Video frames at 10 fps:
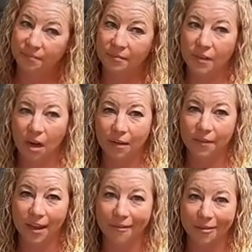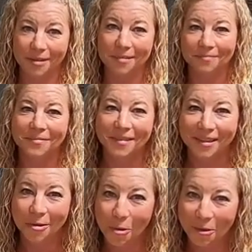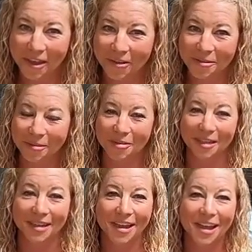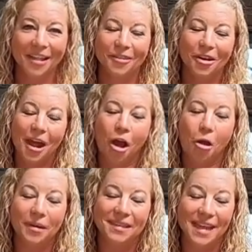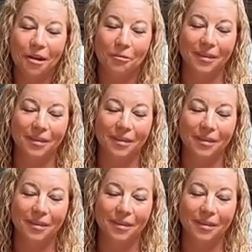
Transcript: RV ovens, that's a whole nother subject. They're not always that